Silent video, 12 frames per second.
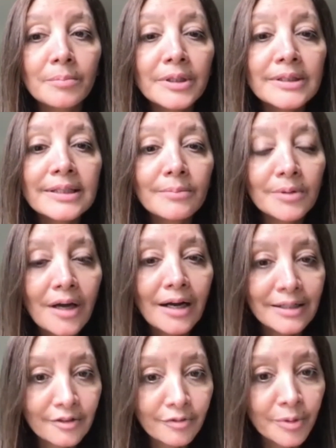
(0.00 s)
building
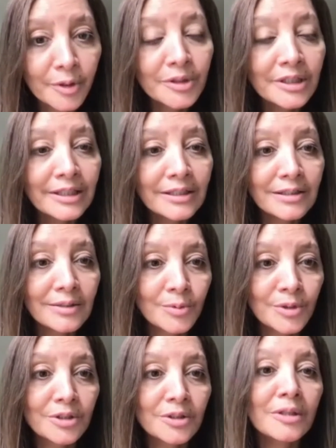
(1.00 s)
blocks of proteins,
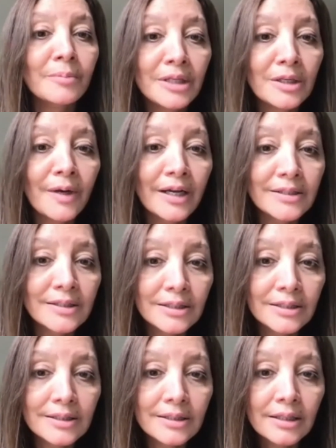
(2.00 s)
which are amino
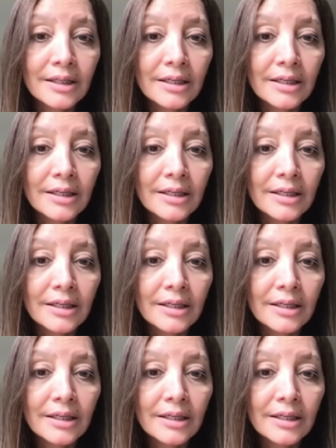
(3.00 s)
acids.